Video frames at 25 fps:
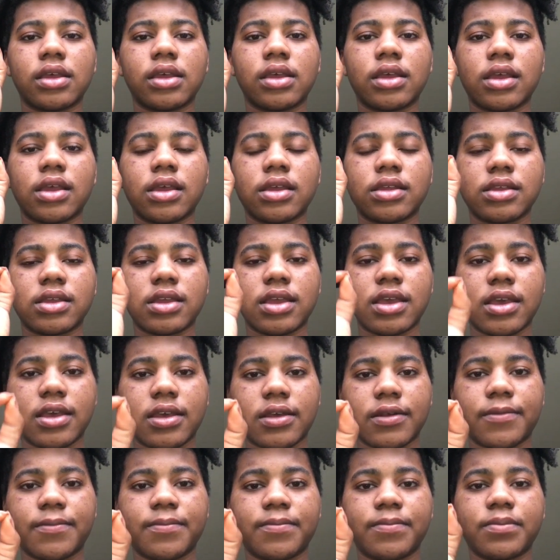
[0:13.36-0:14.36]
And yeah,
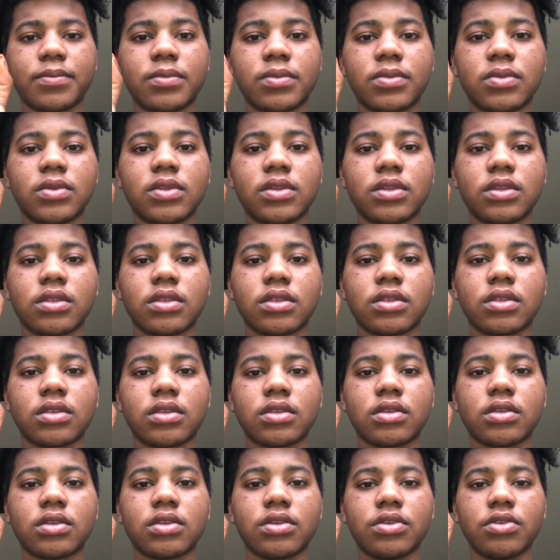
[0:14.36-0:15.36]

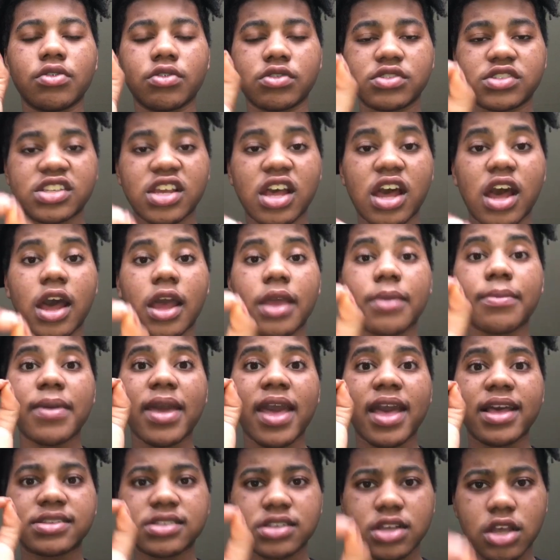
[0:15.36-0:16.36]
your time
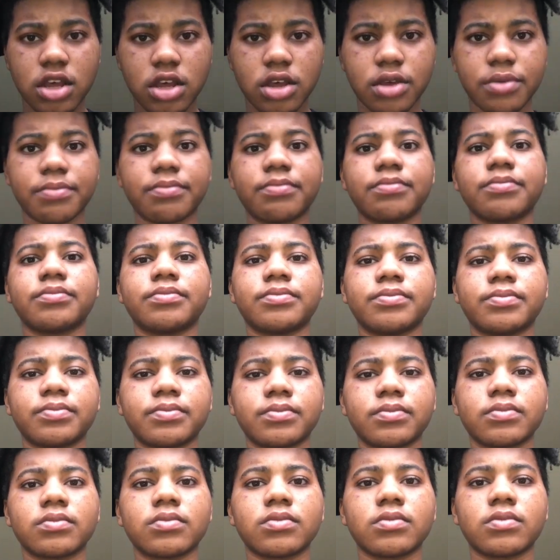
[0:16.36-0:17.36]
has come.
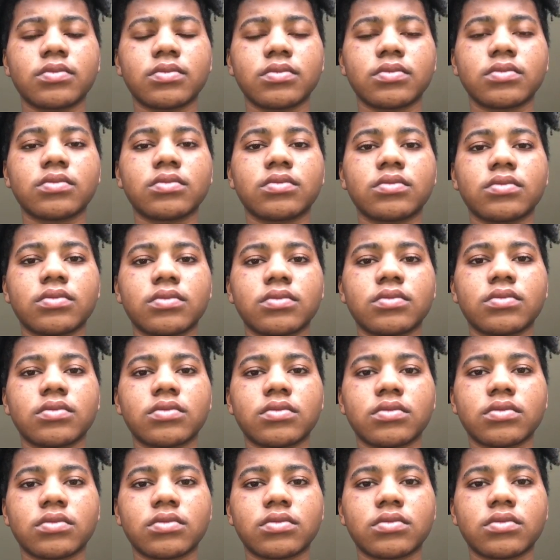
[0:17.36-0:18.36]
Oh!
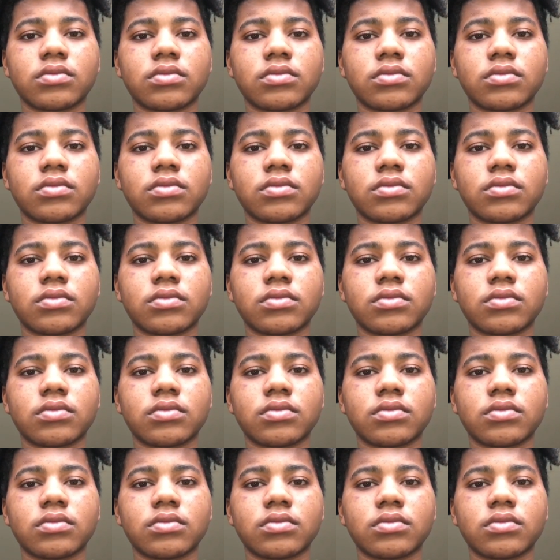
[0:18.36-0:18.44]
Somebody!